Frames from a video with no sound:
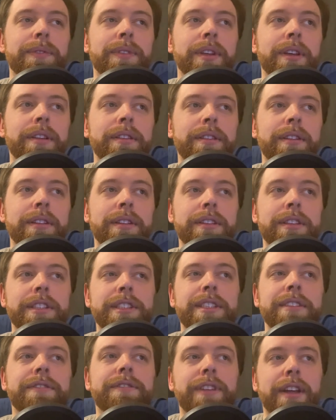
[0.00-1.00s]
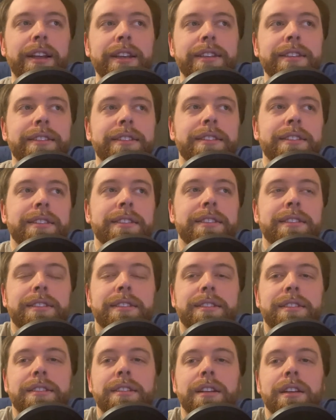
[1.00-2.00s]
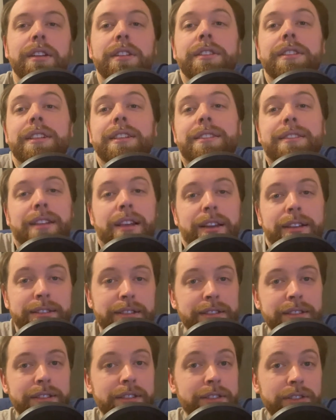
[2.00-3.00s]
The device decided